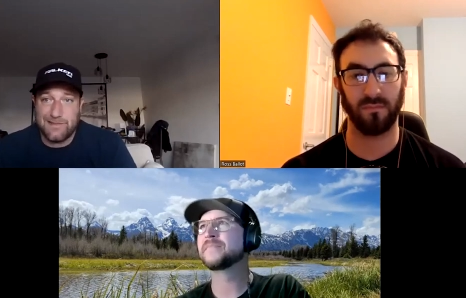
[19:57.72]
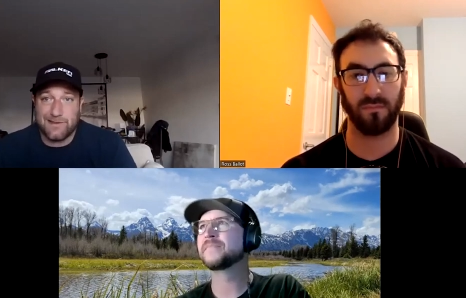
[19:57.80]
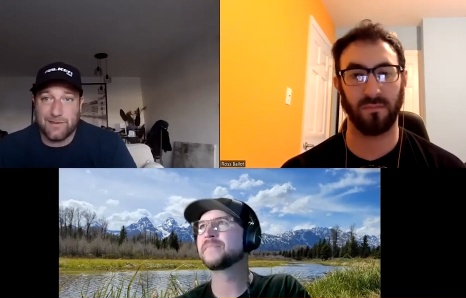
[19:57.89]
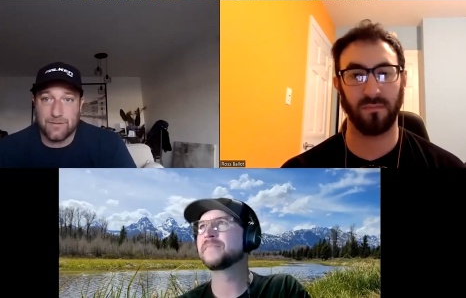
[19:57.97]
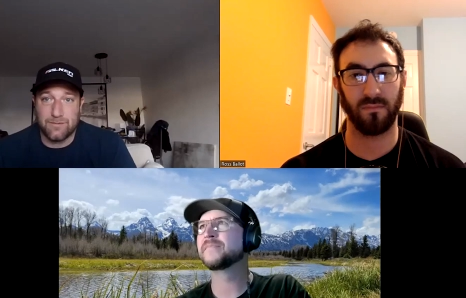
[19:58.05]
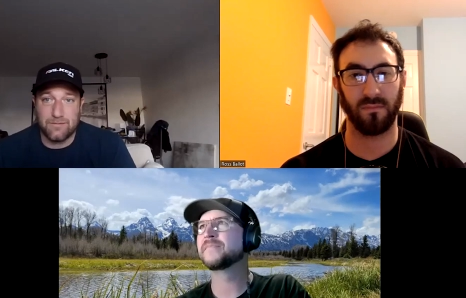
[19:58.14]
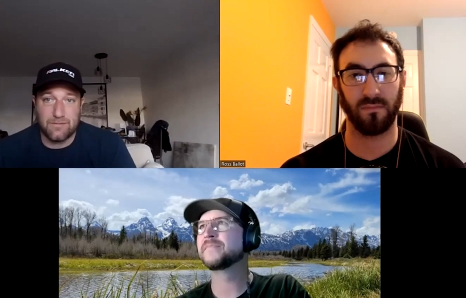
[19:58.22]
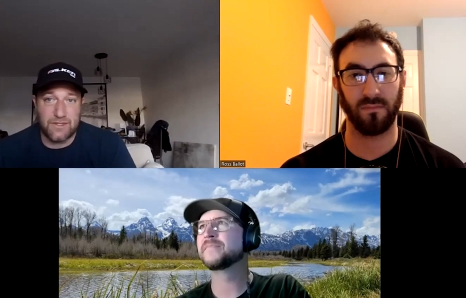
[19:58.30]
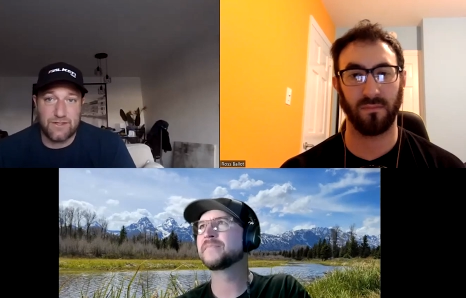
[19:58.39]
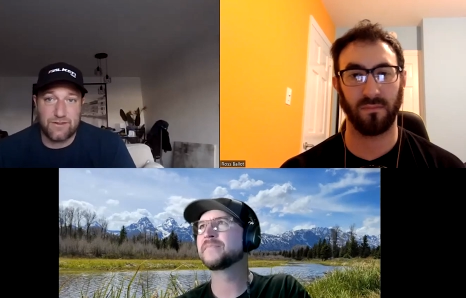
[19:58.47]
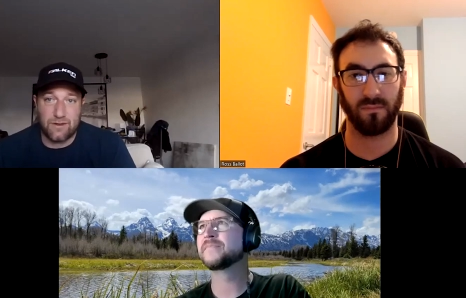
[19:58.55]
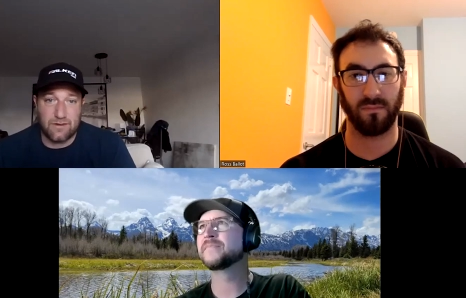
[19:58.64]
Speaker 1: and they're
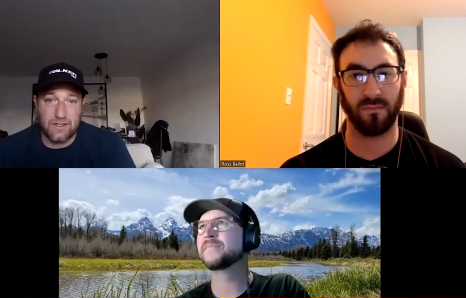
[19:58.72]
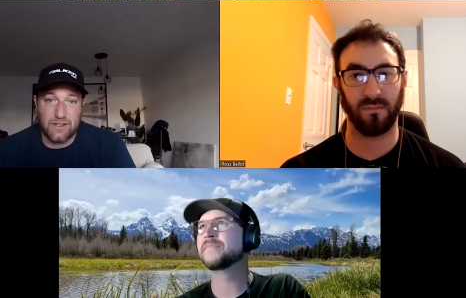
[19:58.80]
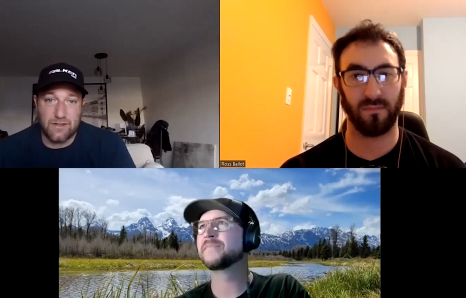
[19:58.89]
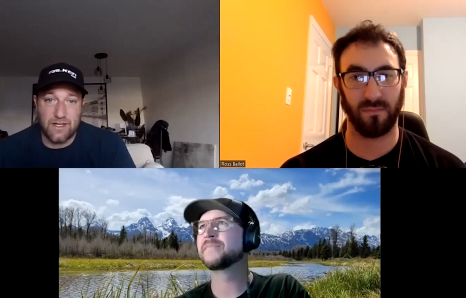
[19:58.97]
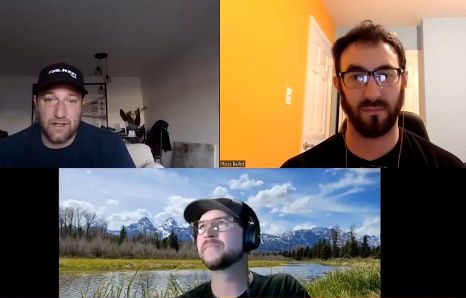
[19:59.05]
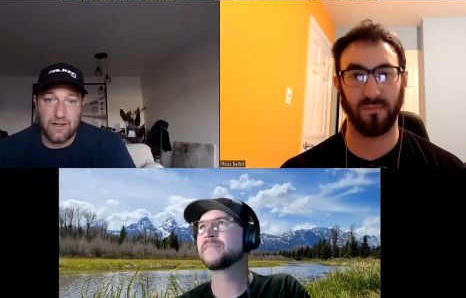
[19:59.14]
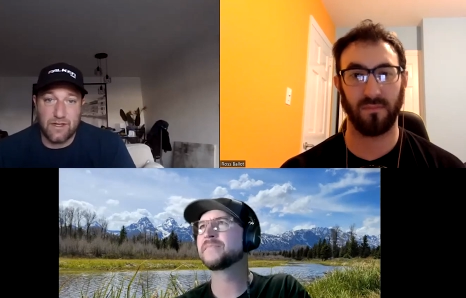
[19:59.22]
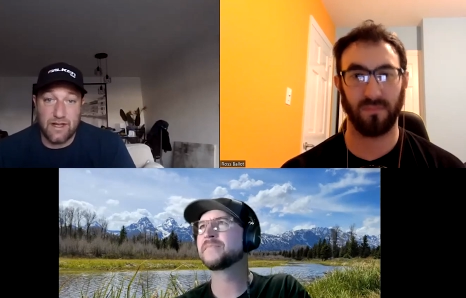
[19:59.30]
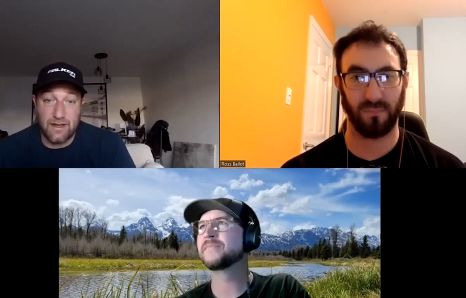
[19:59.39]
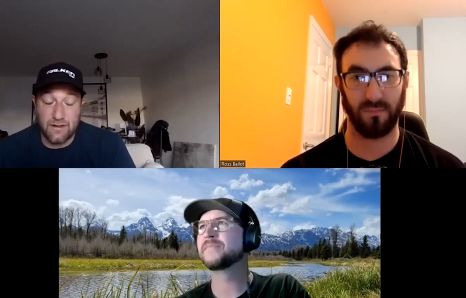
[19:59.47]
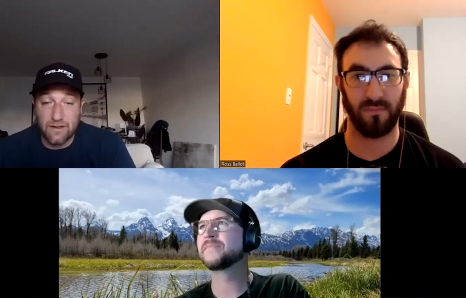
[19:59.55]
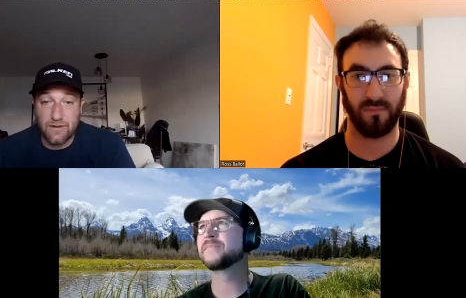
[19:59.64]
strong as all get out,
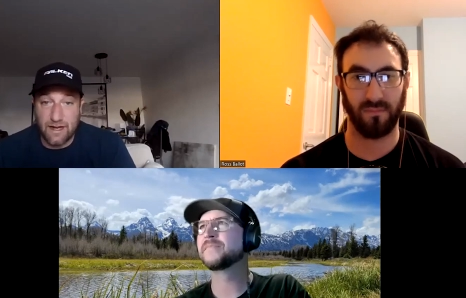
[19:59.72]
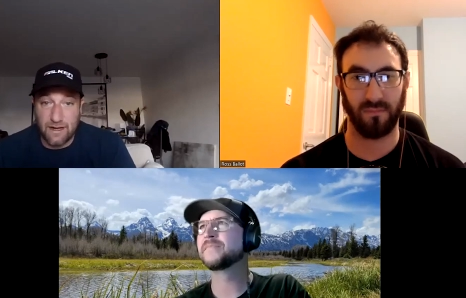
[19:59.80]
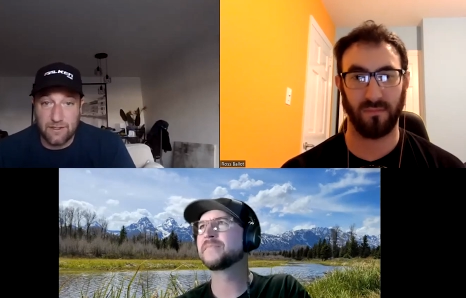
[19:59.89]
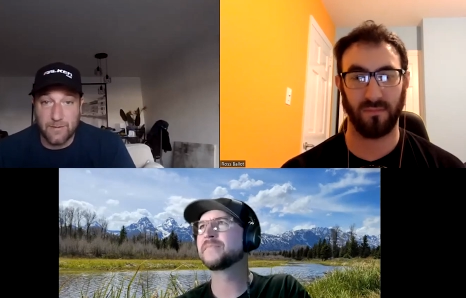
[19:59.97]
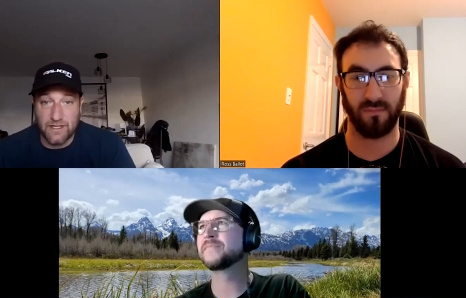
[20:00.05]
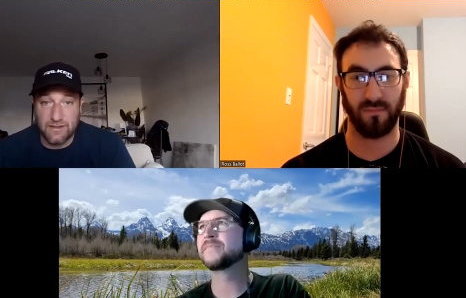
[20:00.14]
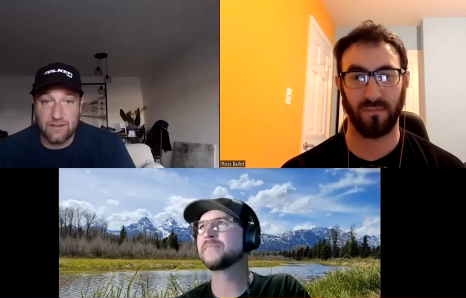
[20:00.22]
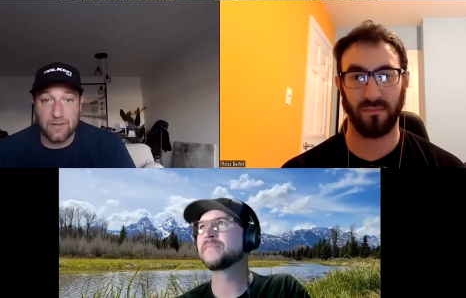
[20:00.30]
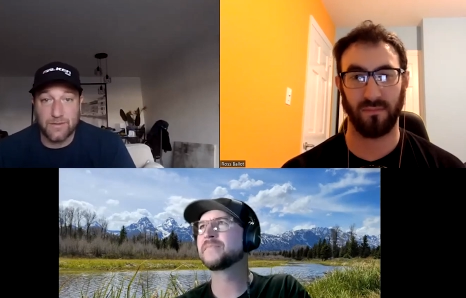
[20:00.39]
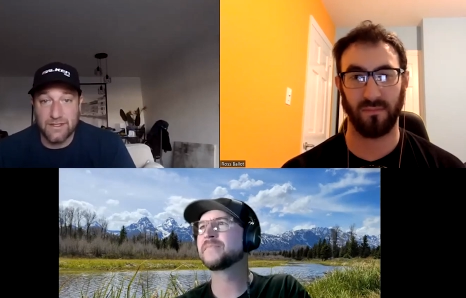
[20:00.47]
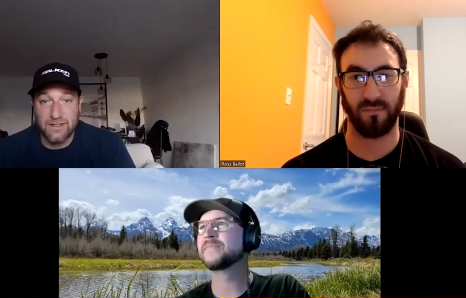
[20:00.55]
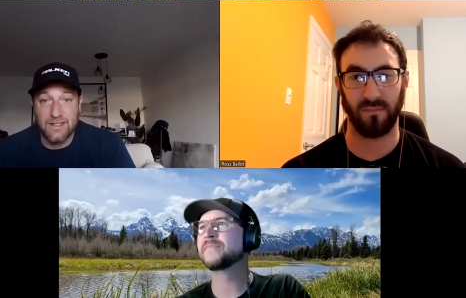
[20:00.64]
and they have limited
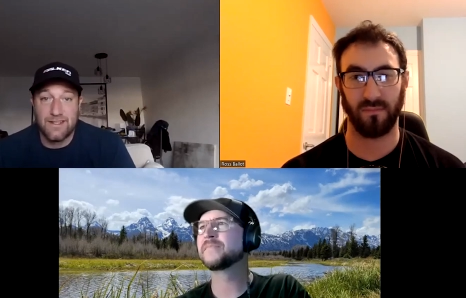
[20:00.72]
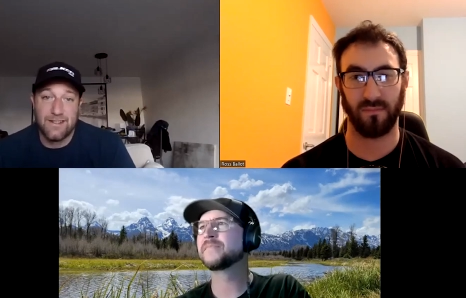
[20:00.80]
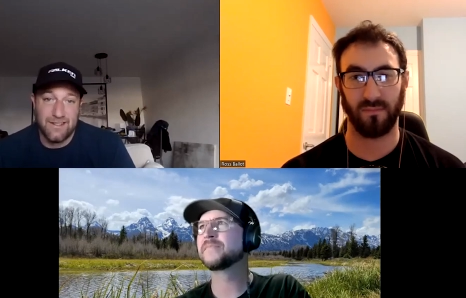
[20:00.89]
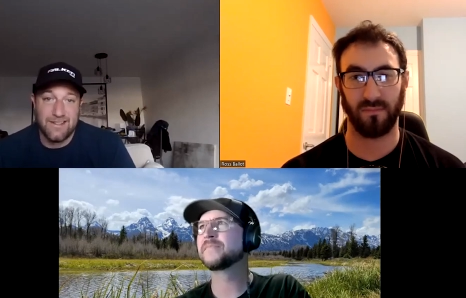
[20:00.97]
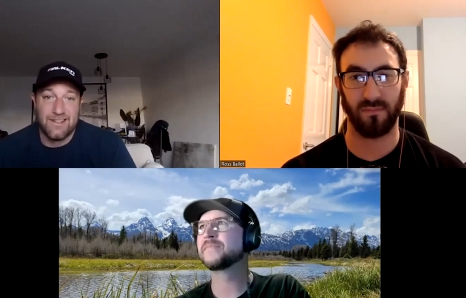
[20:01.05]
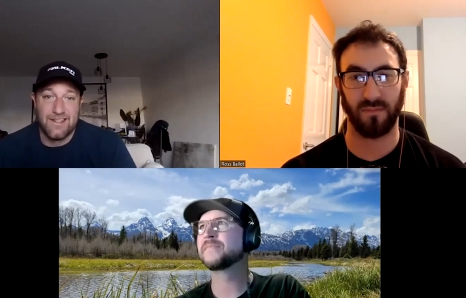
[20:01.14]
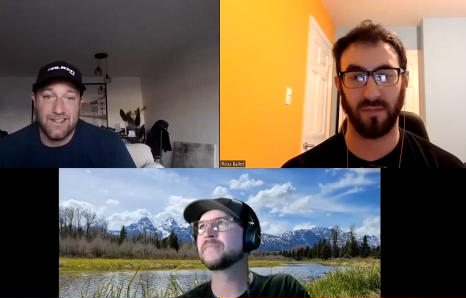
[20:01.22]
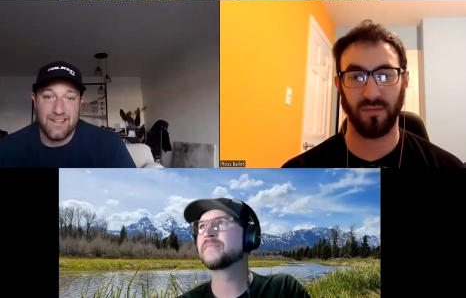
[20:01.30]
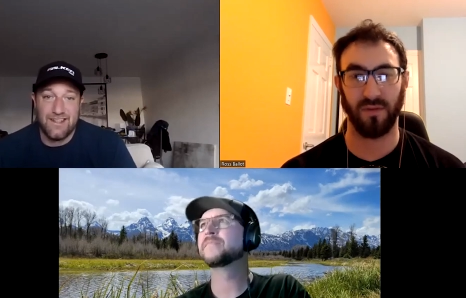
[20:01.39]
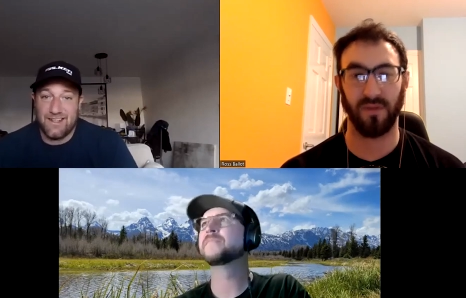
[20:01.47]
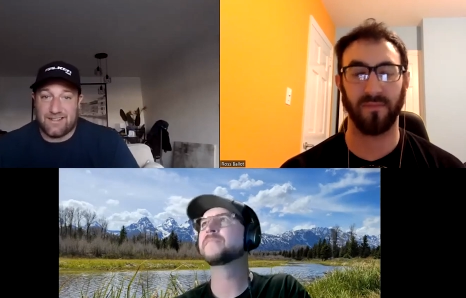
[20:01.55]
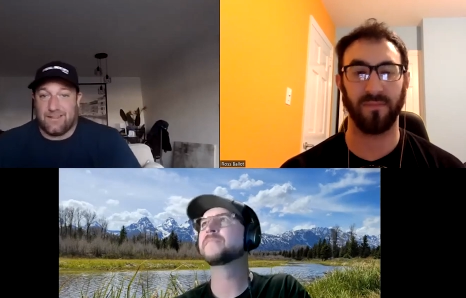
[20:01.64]
slips.
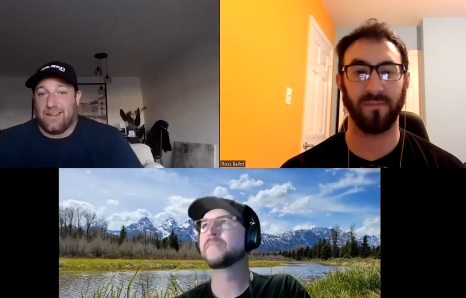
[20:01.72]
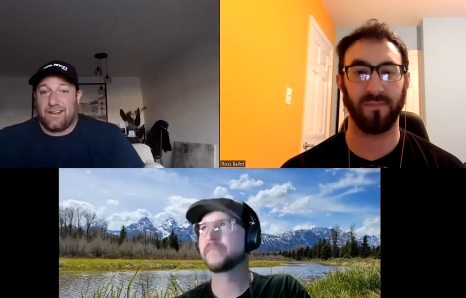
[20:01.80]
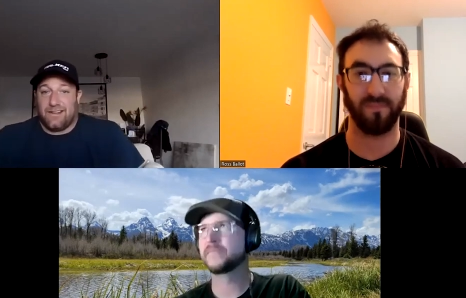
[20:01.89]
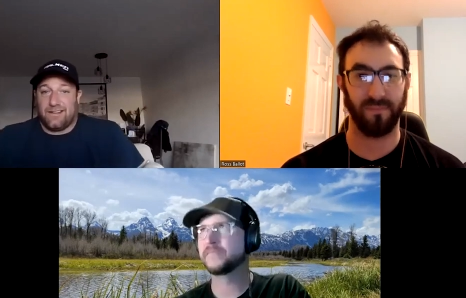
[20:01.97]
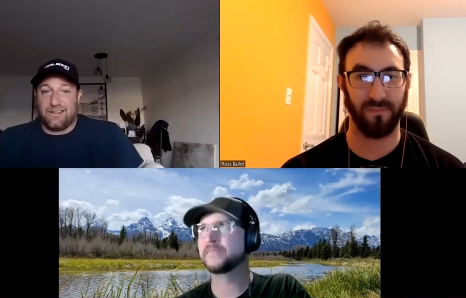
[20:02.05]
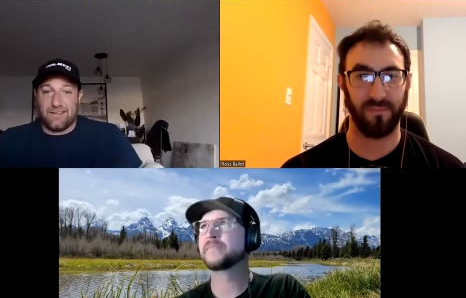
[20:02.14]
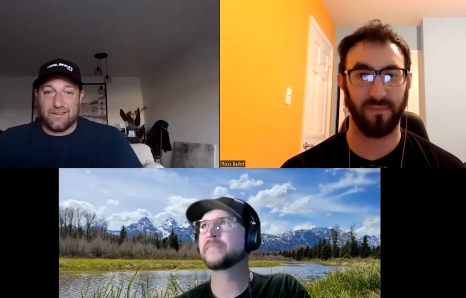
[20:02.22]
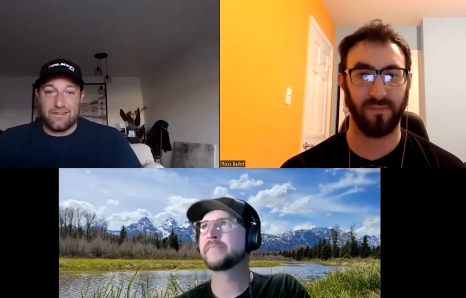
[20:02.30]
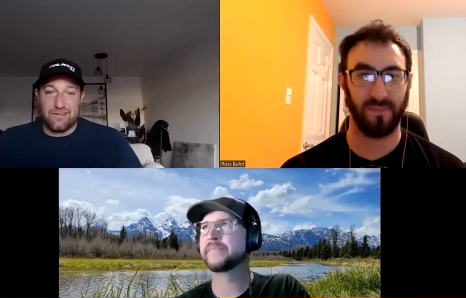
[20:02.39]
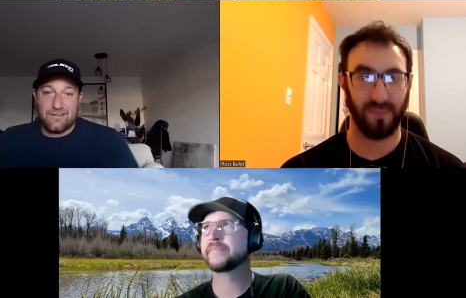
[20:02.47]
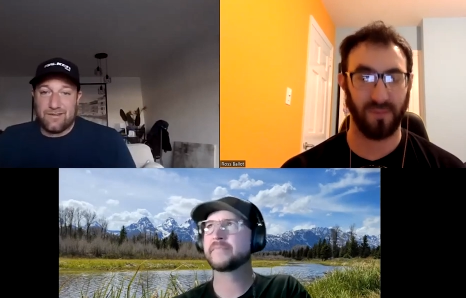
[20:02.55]
Right. It's like the